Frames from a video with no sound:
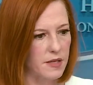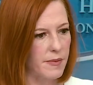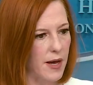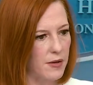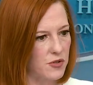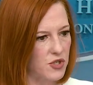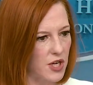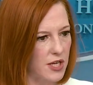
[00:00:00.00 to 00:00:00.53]

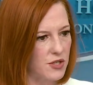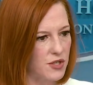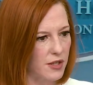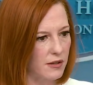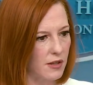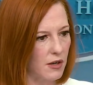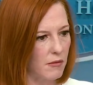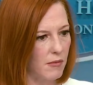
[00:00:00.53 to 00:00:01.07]
about
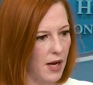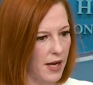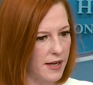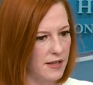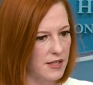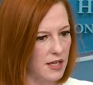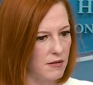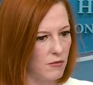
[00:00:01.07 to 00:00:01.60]
changing their
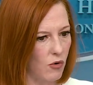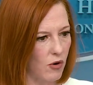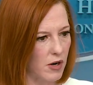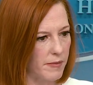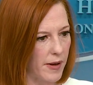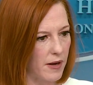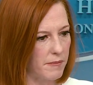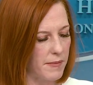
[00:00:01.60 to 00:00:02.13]
mind and more
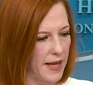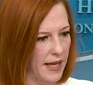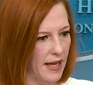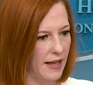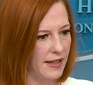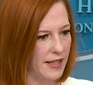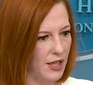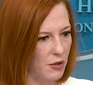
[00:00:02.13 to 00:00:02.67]
about
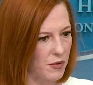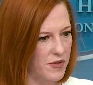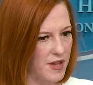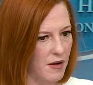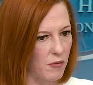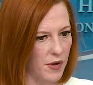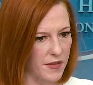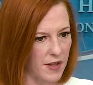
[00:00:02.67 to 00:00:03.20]
making clear with
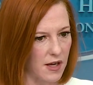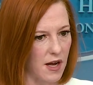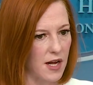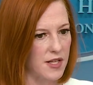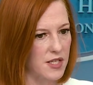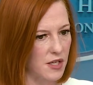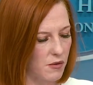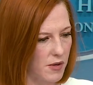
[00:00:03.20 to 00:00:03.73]
them what the
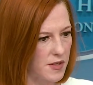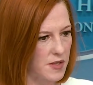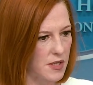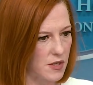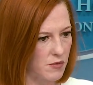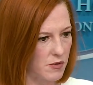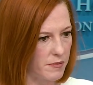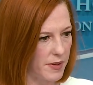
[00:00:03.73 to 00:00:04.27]

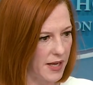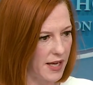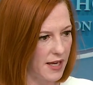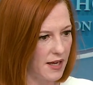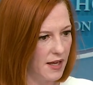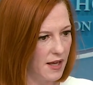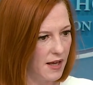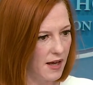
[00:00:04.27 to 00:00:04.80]
consequences would
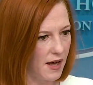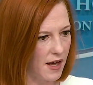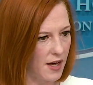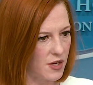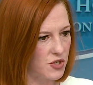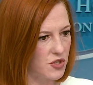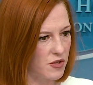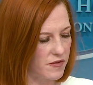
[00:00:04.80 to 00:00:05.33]
be
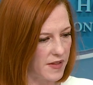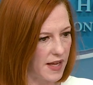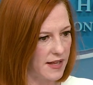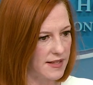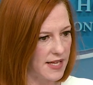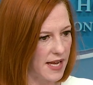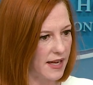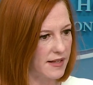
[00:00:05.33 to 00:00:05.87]
should they
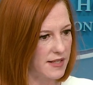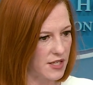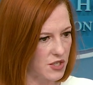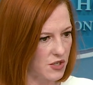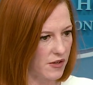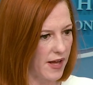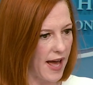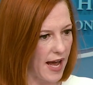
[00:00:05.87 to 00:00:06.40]
take
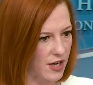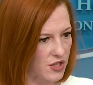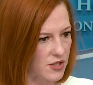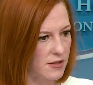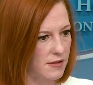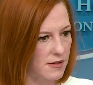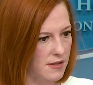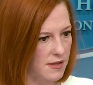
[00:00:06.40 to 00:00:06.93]
additional
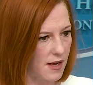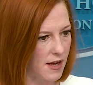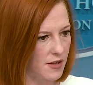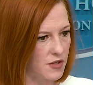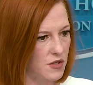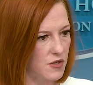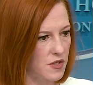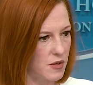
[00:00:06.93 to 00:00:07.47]
actions
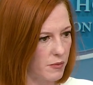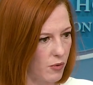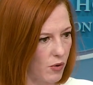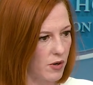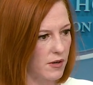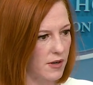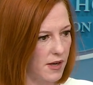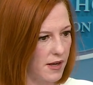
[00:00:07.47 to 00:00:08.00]
to
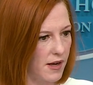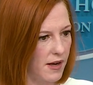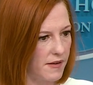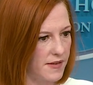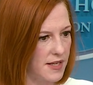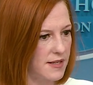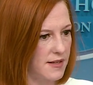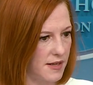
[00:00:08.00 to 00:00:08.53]
support
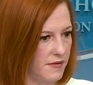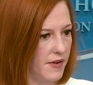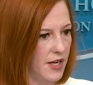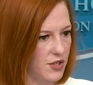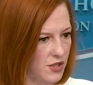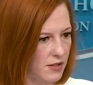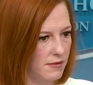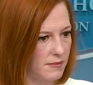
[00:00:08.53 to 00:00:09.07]
this
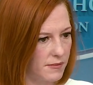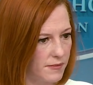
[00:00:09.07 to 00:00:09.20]
invasion.